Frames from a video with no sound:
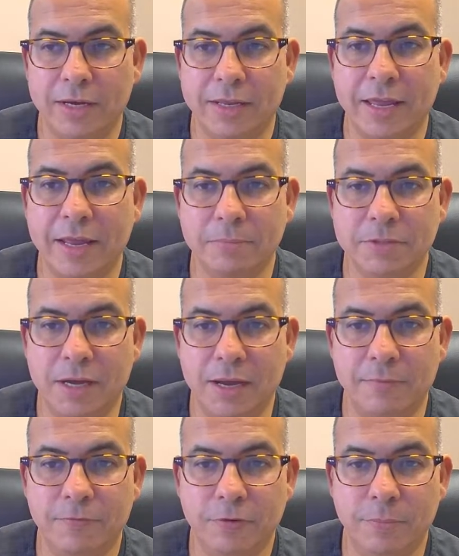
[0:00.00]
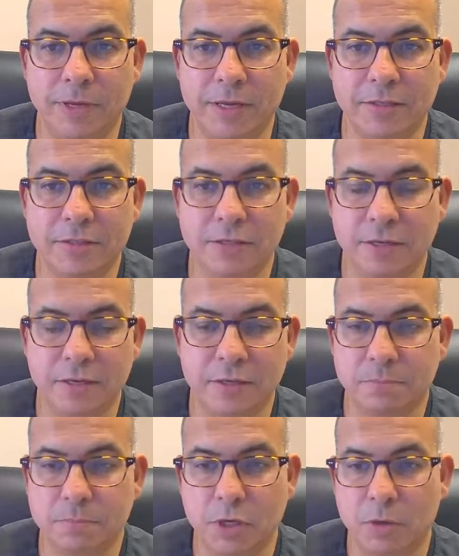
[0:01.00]
when it came time for me
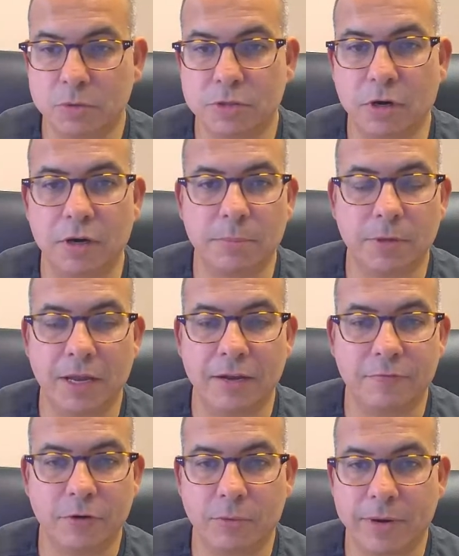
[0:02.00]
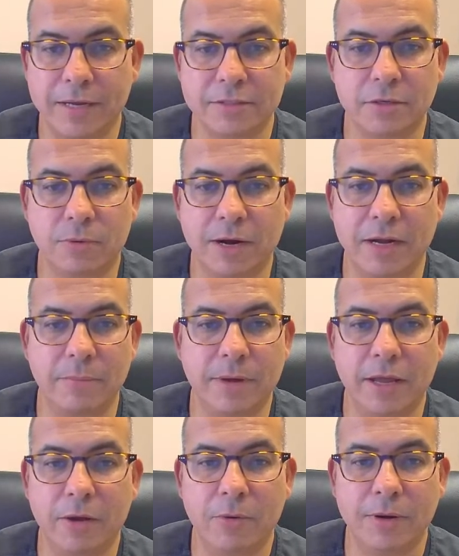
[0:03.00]
to, start applying for grants and
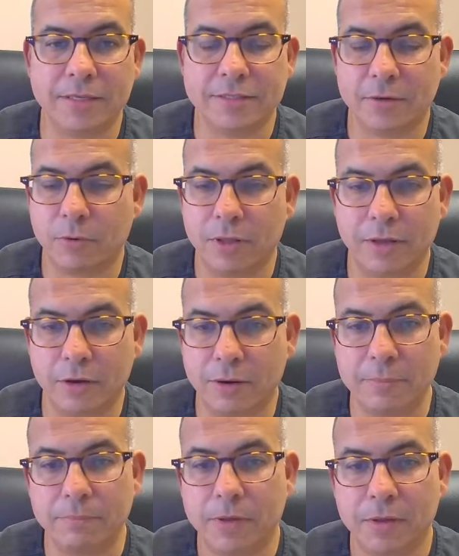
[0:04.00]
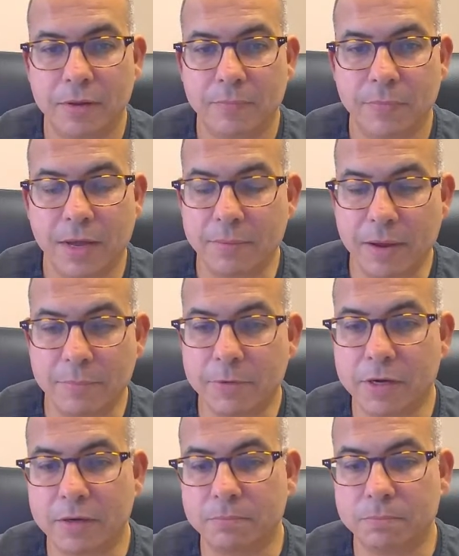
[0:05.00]
writing my own, I said, well,
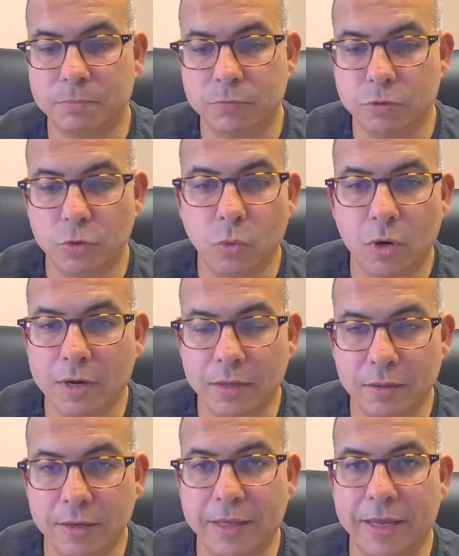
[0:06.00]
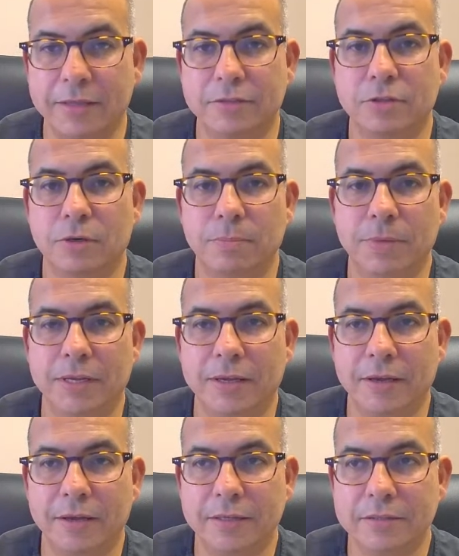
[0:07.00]
I'm going to do work on lung cancer
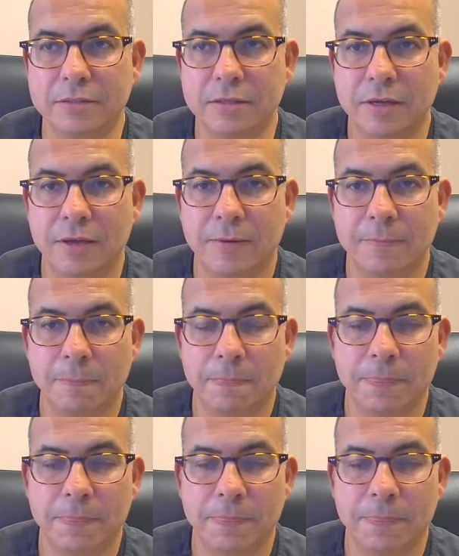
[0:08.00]
because